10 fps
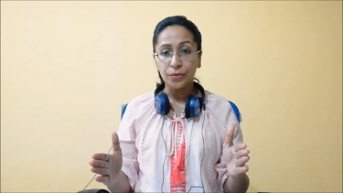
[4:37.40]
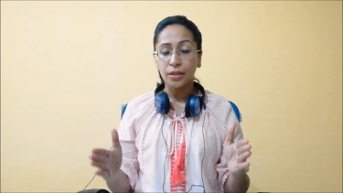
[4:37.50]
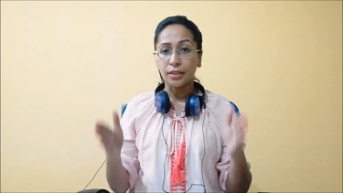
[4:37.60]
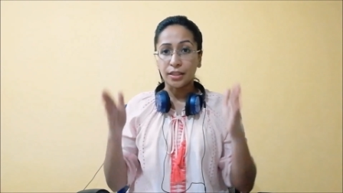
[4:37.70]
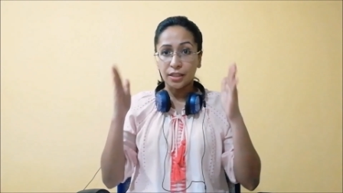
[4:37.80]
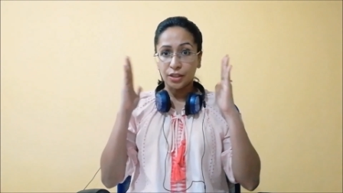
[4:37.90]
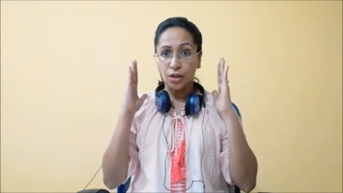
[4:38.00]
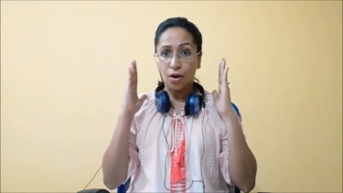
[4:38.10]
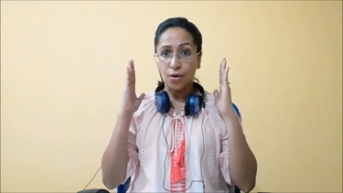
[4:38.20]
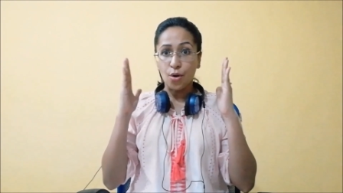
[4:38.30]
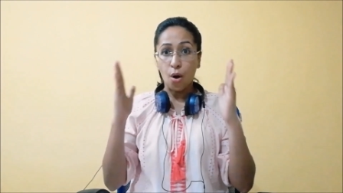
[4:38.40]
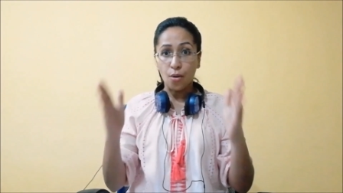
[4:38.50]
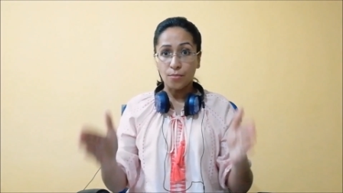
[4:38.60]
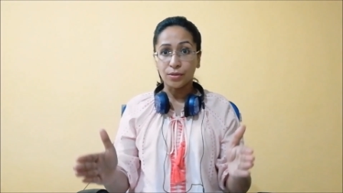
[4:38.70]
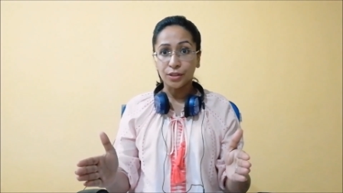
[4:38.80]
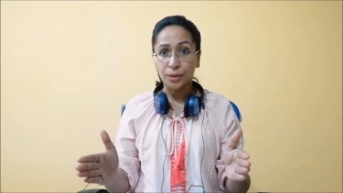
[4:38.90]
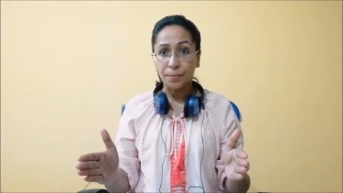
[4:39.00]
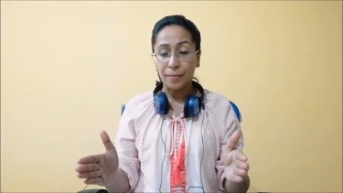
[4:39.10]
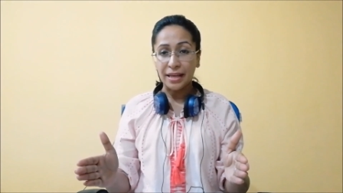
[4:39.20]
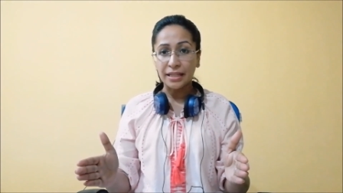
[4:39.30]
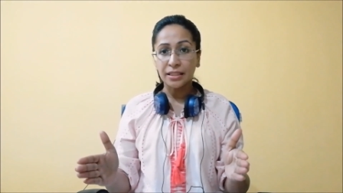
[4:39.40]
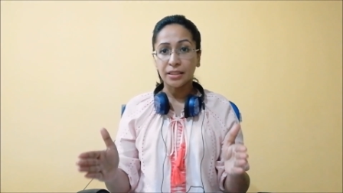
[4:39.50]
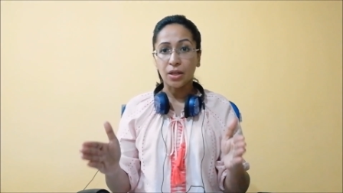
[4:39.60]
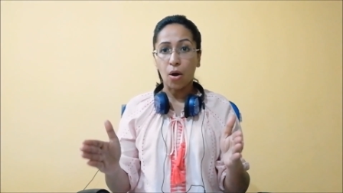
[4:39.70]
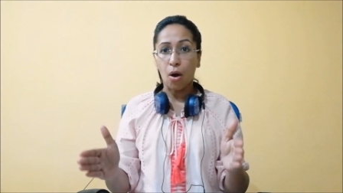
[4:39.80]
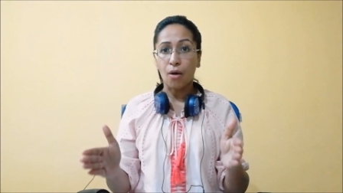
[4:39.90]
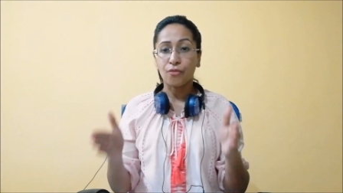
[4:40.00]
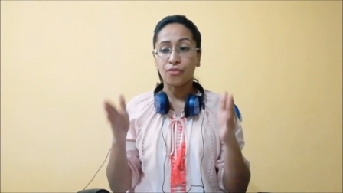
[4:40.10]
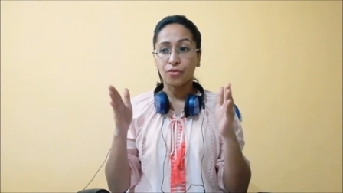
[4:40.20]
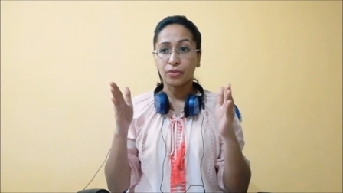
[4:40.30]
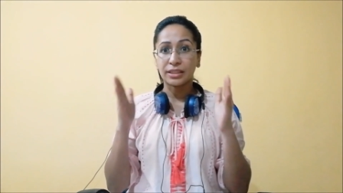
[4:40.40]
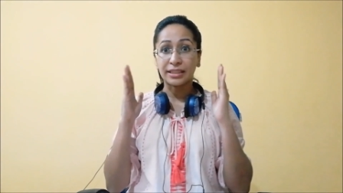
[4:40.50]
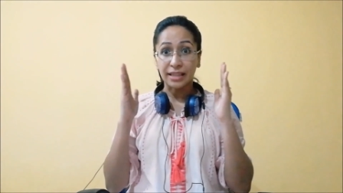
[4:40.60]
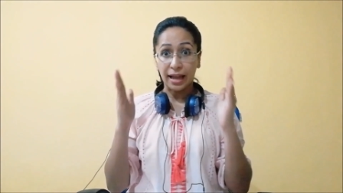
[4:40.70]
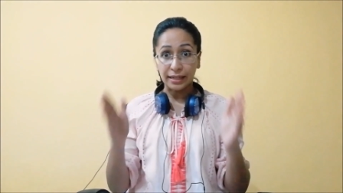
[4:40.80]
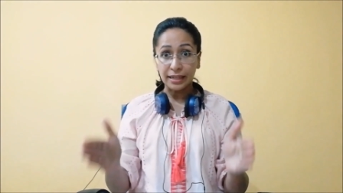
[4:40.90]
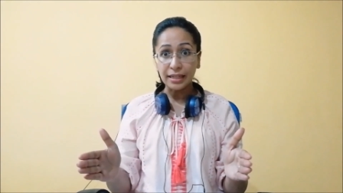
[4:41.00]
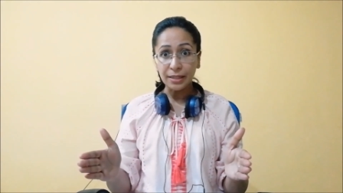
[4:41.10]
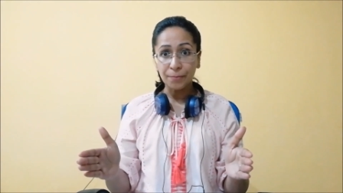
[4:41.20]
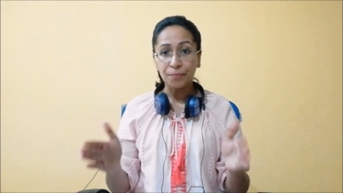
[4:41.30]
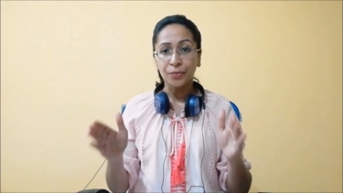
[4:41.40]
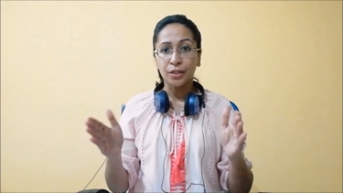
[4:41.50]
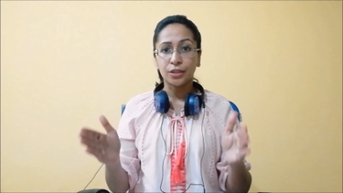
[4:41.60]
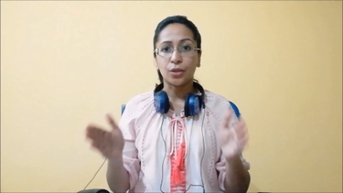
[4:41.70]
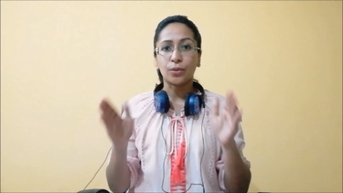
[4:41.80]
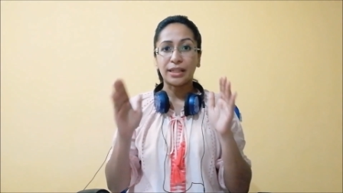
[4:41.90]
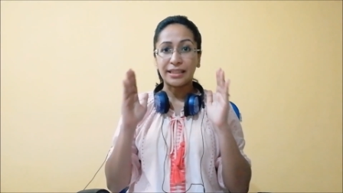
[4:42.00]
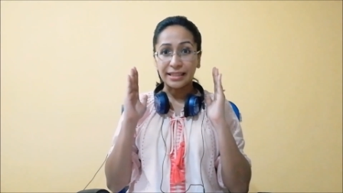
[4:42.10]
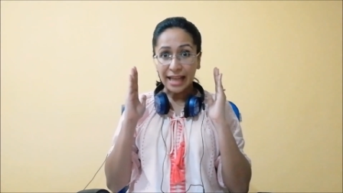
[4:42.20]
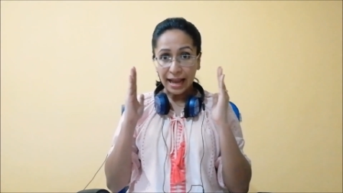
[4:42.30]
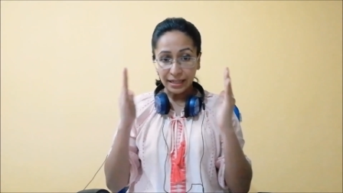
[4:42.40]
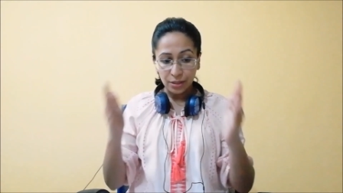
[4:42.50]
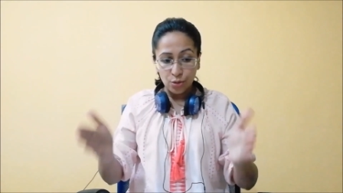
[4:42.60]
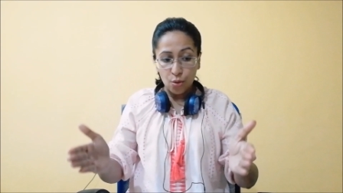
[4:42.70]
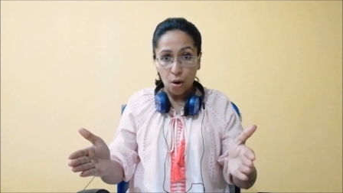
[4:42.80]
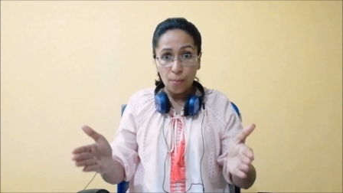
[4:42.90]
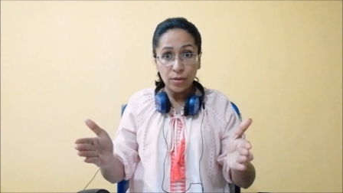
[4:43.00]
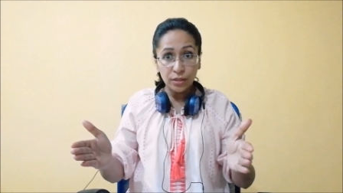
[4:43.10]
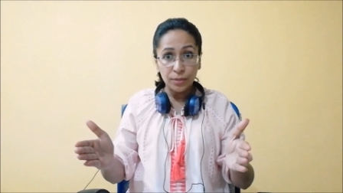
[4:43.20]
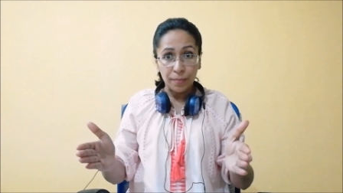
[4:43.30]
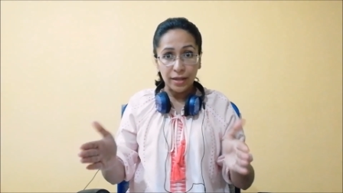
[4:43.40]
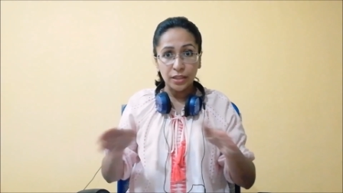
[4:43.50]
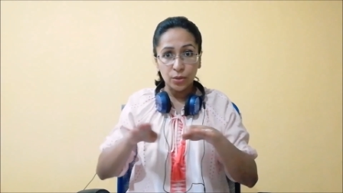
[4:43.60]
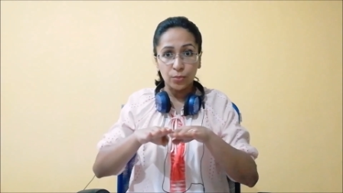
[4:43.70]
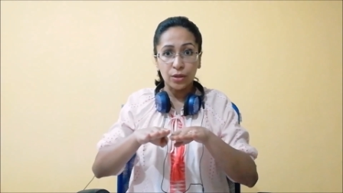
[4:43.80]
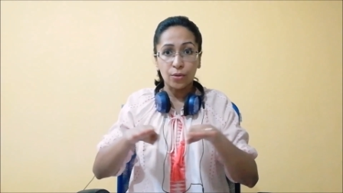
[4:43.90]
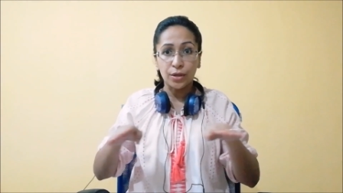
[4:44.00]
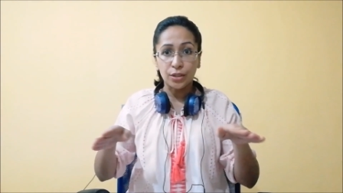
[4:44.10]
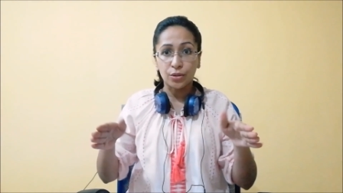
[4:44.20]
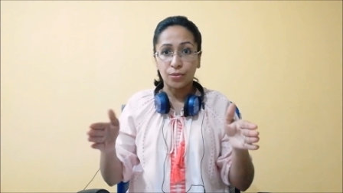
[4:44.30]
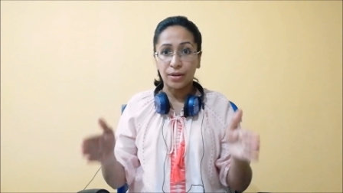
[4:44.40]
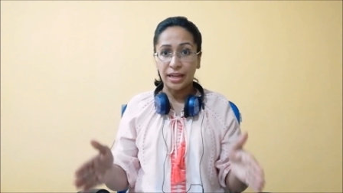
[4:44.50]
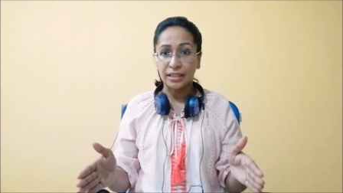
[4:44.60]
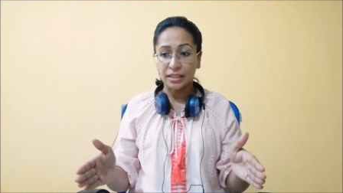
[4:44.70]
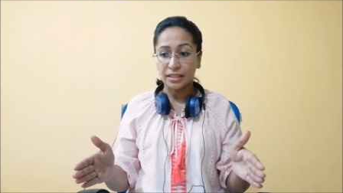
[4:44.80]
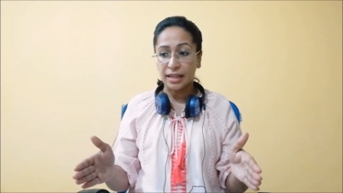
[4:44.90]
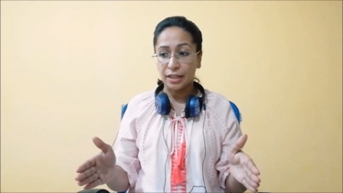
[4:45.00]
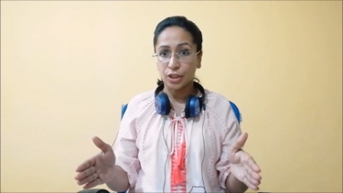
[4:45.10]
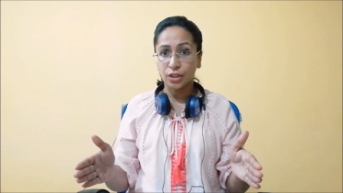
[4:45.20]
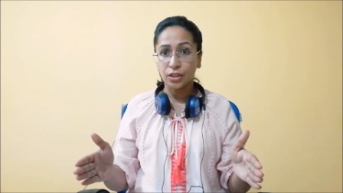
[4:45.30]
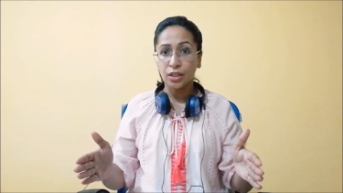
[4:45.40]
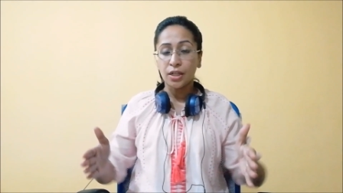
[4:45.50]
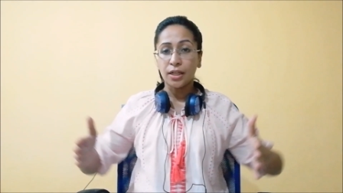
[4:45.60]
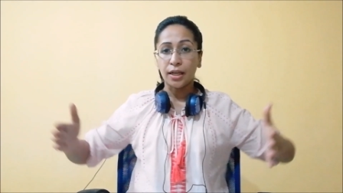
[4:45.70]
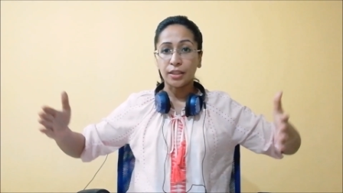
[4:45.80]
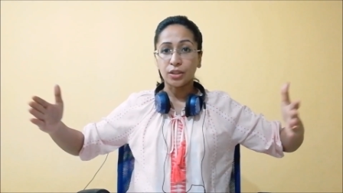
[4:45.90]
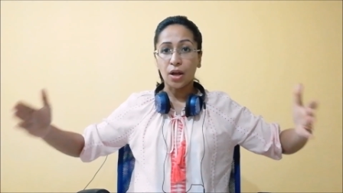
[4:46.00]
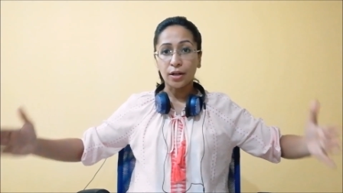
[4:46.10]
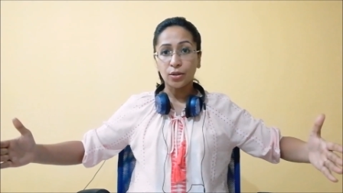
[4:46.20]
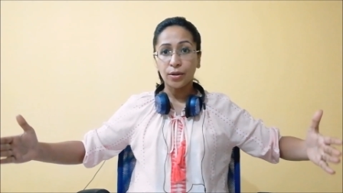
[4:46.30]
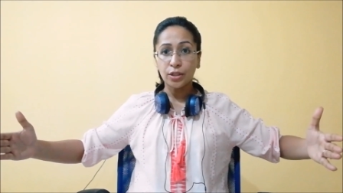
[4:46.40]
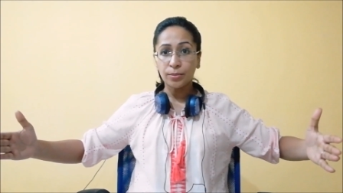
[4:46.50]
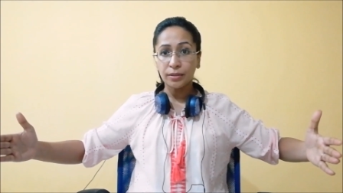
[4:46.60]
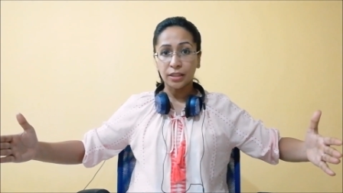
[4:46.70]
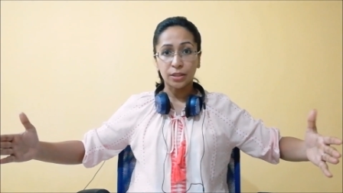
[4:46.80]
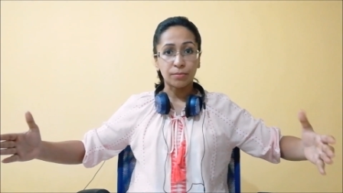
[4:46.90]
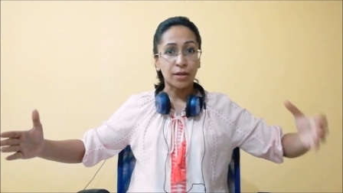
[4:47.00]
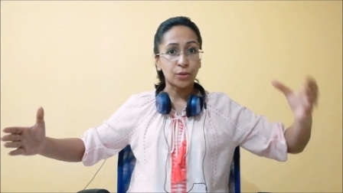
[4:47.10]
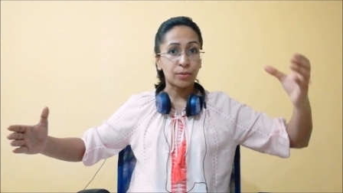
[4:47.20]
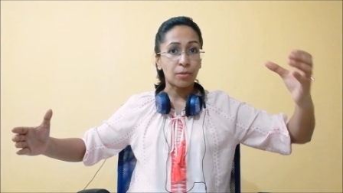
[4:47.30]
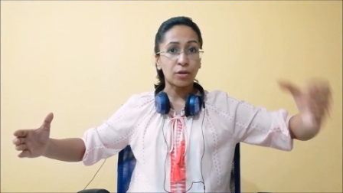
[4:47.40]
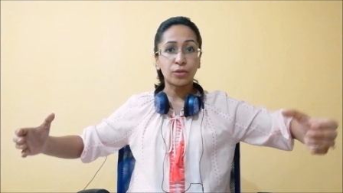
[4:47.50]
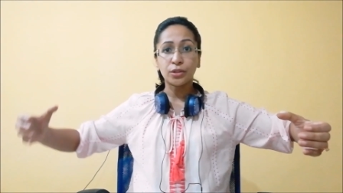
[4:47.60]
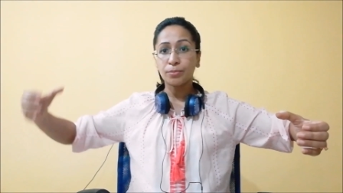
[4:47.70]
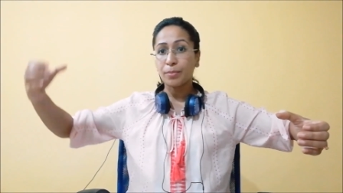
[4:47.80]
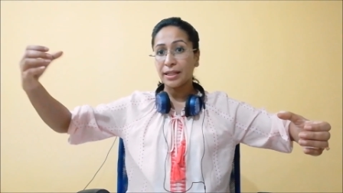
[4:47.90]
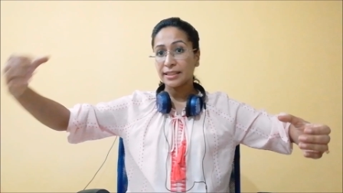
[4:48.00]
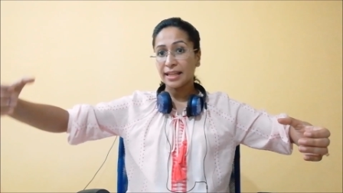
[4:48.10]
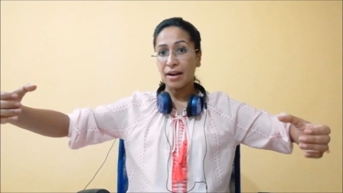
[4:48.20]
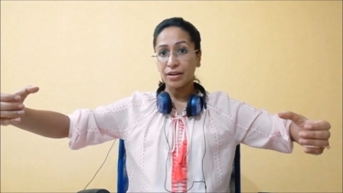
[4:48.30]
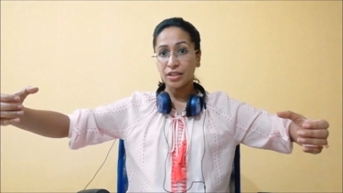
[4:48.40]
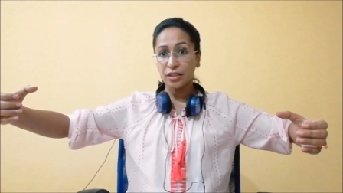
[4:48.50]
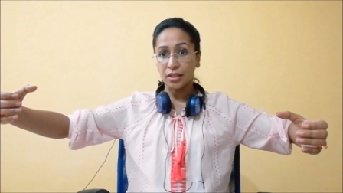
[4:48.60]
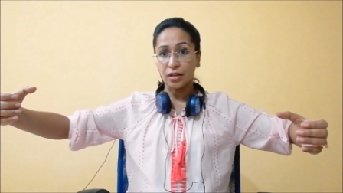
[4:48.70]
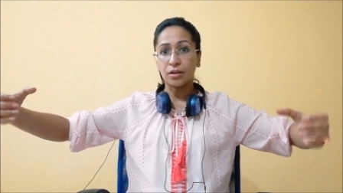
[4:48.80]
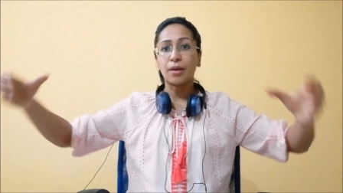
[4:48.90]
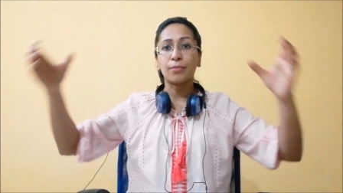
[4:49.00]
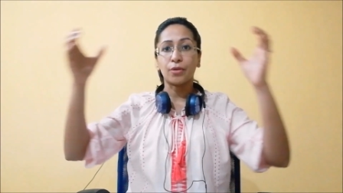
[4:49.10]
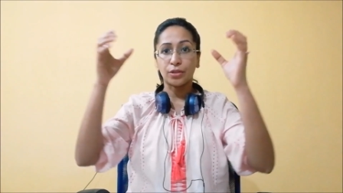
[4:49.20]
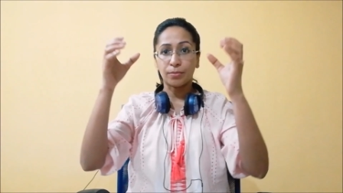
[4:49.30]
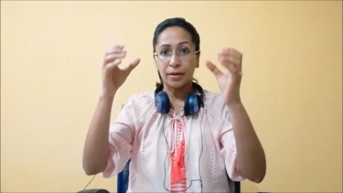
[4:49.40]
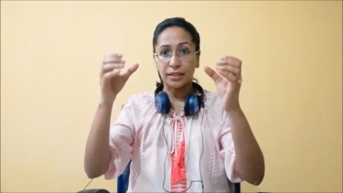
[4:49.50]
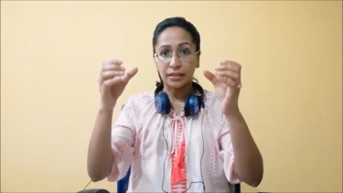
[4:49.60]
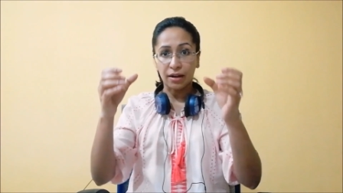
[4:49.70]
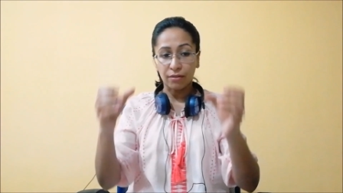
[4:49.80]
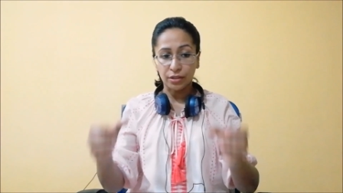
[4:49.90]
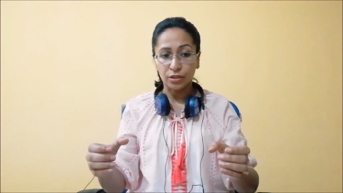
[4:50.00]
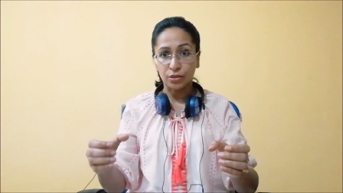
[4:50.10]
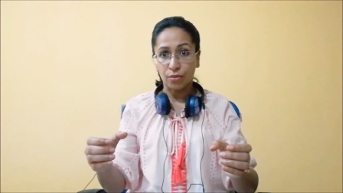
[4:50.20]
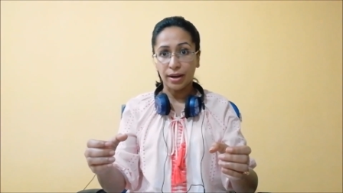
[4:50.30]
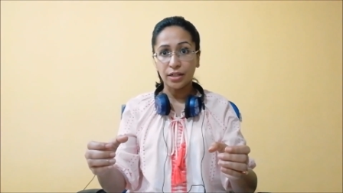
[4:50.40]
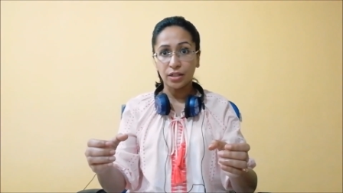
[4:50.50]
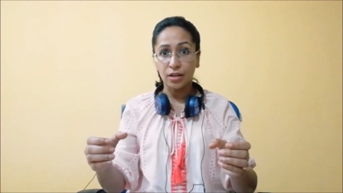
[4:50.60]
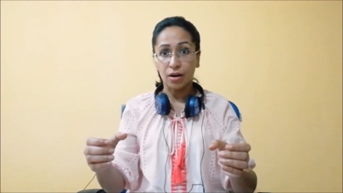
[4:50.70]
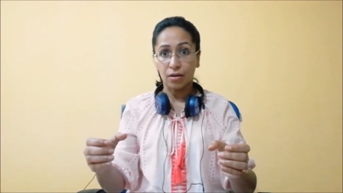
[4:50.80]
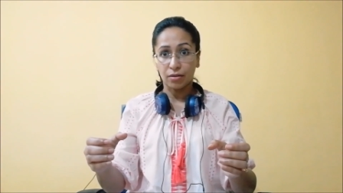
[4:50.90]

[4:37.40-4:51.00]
This is your normal space of signing. So in that normal space, we're going to create the stage. It's not going to be this much. We're not going to place characters here. I'm going to place characters right here.